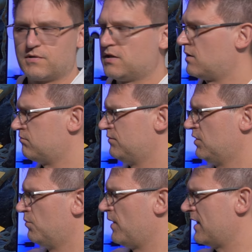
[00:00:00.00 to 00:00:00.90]

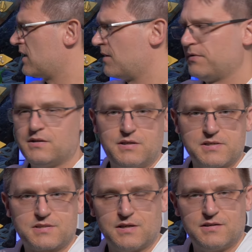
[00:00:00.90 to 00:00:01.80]
you wake up in
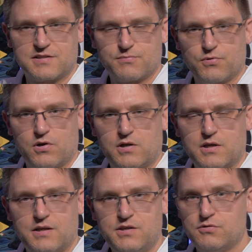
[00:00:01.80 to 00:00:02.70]
this world
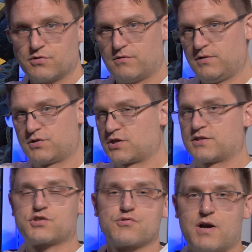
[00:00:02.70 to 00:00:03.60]
and you're
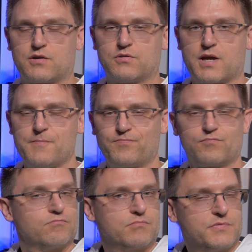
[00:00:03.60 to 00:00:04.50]
just shrunk, okay?
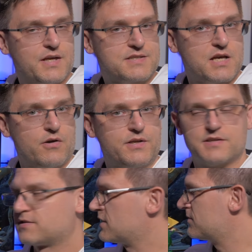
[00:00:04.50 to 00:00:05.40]
That's how it
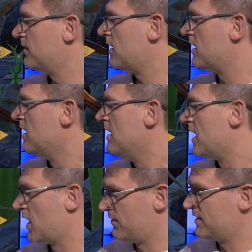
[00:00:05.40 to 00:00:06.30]
is. That's why
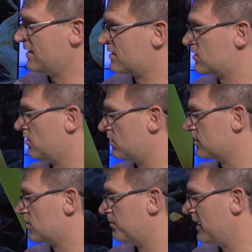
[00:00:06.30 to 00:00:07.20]
everything is so
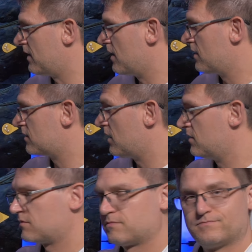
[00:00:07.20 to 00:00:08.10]
big
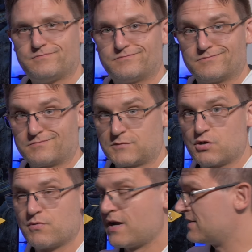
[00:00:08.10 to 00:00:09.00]
and
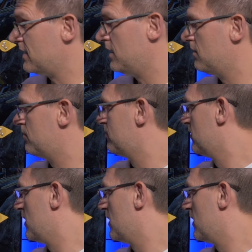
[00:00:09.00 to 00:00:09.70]
crazy.